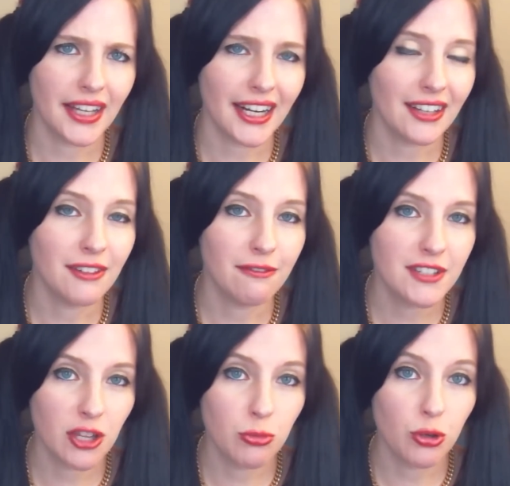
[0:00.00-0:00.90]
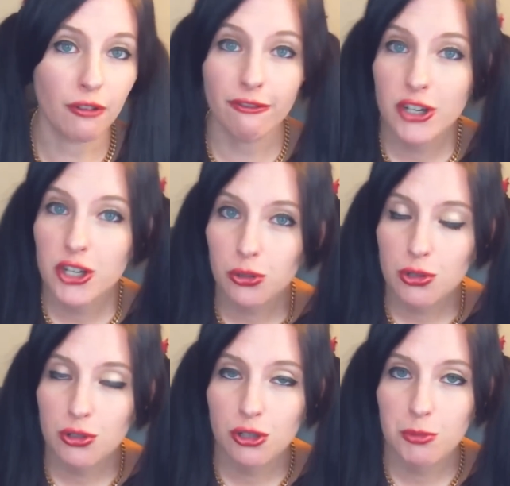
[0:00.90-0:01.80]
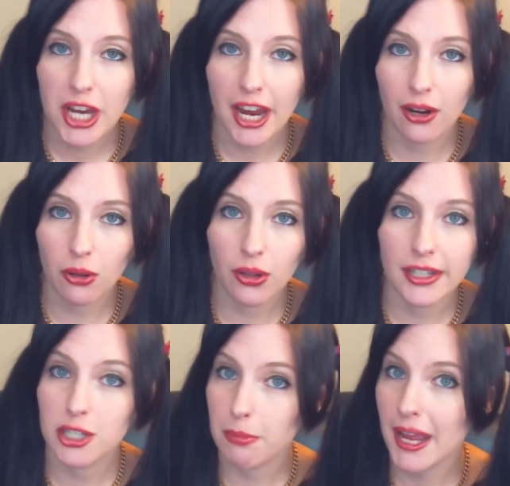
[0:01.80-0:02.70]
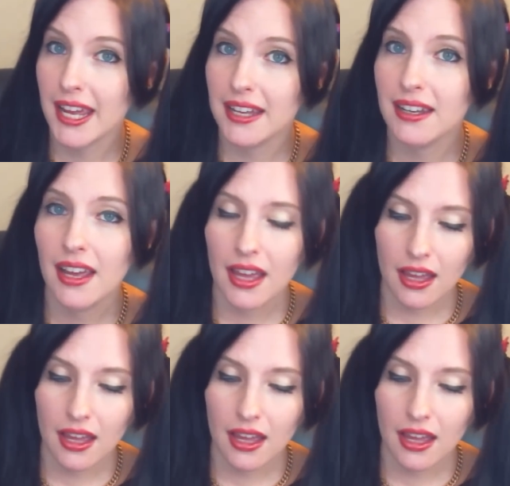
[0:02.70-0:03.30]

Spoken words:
like on the Sailor Moon official YouTube channel in Japan,